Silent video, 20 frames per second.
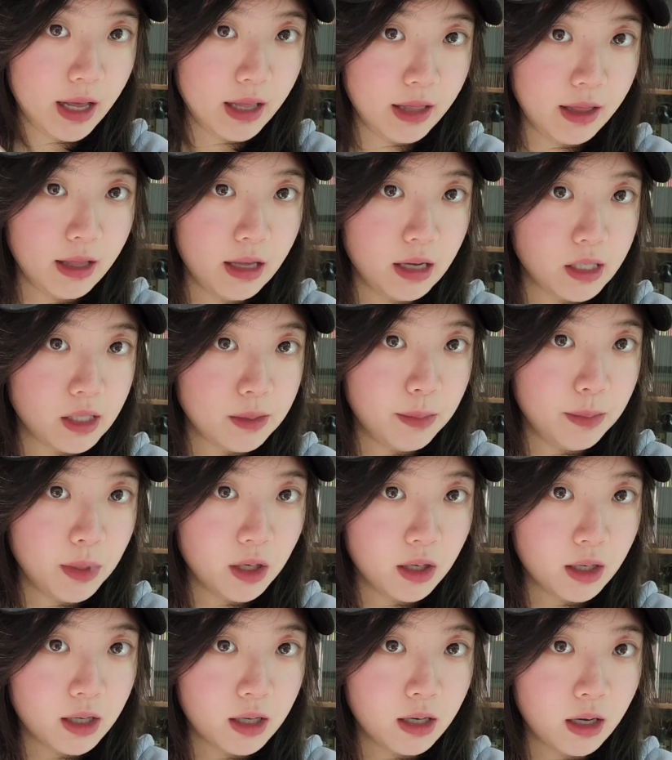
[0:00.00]
in this
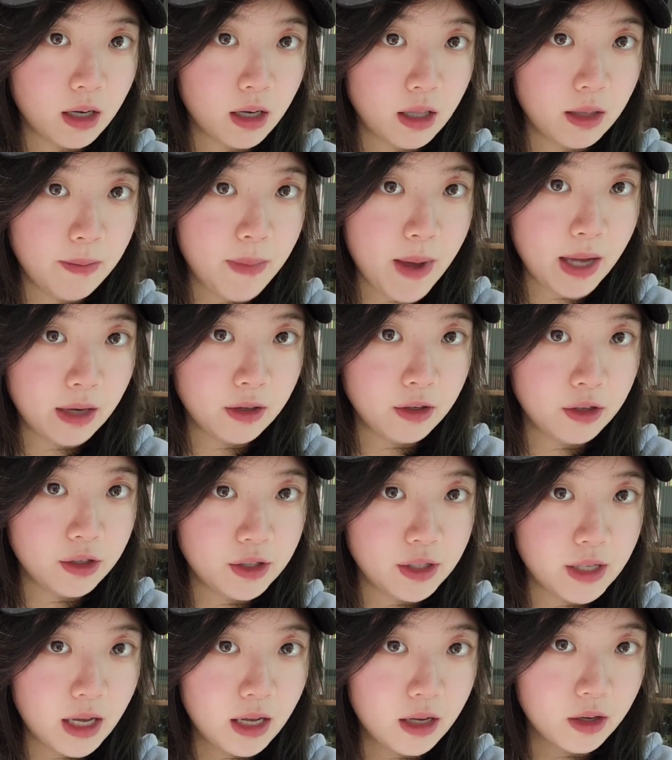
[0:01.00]
book, the
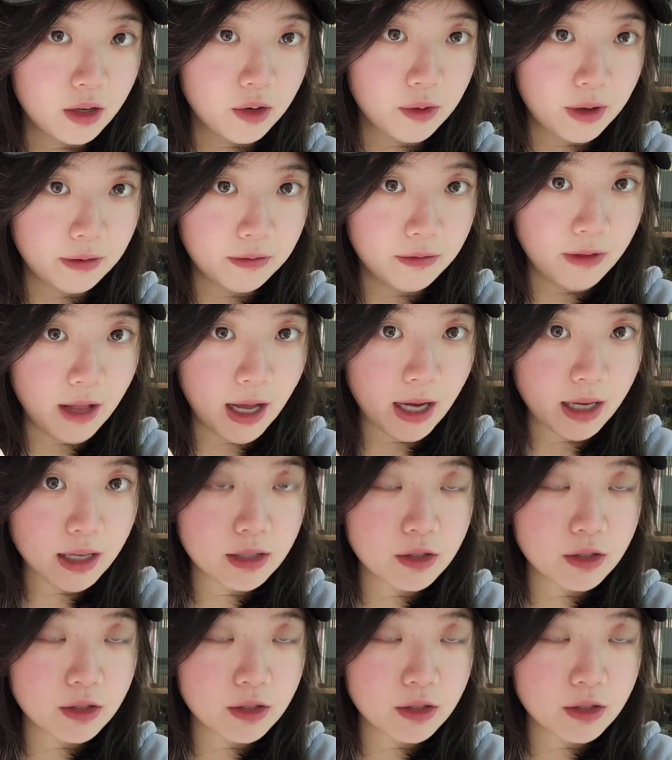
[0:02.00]
banners and green flag.